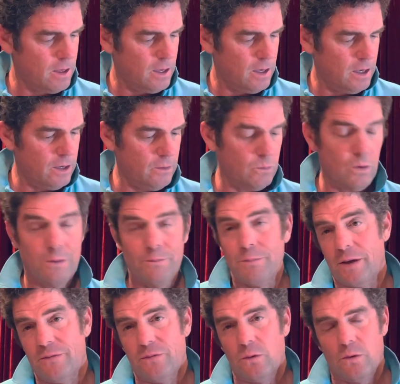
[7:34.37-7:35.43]
He won by
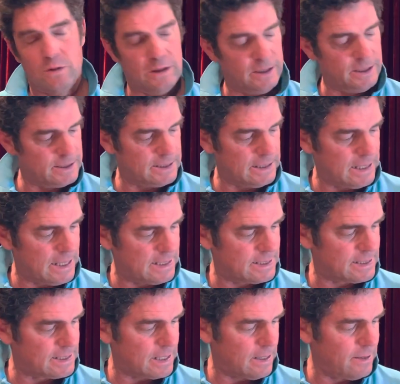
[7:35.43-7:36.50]
4 lengths the
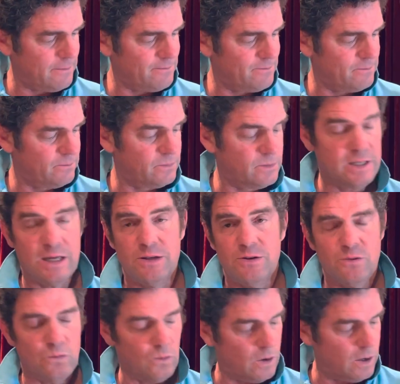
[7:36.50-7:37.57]
last time,
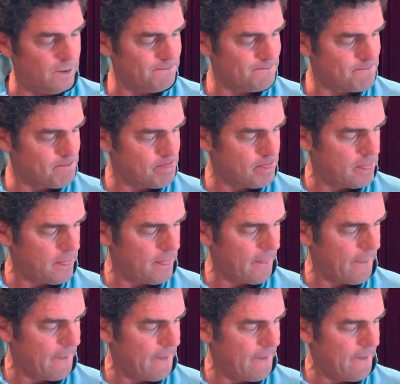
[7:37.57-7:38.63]
10-1.
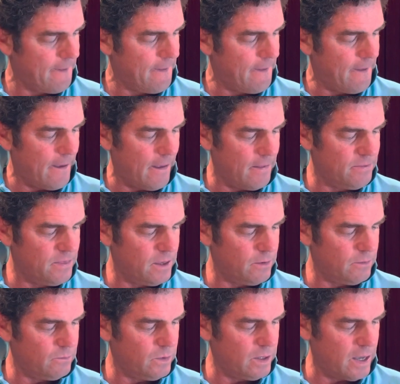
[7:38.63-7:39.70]
And
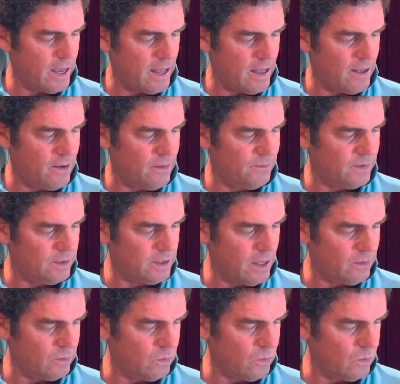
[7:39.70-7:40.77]
then we have
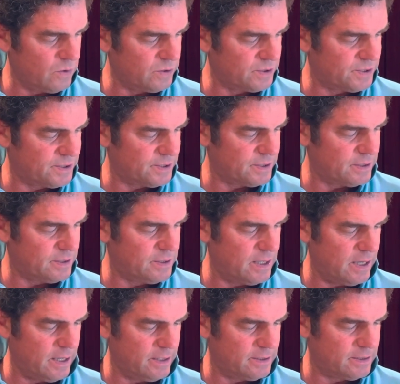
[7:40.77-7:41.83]
another horse
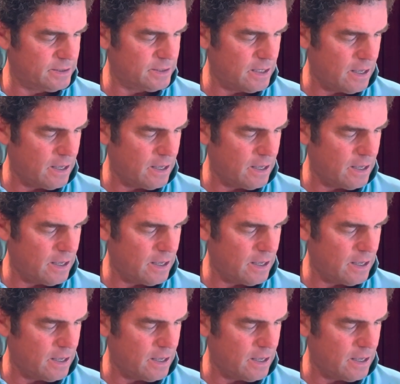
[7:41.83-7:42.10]
that